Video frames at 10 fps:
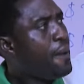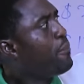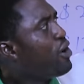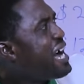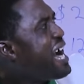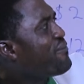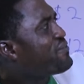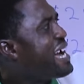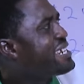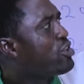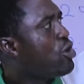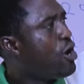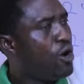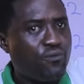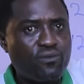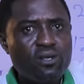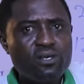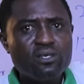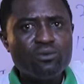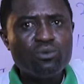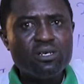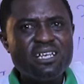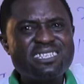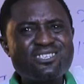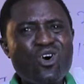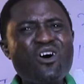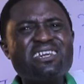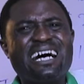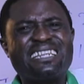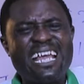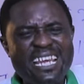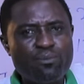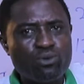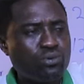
But after the curve, it is unattainable.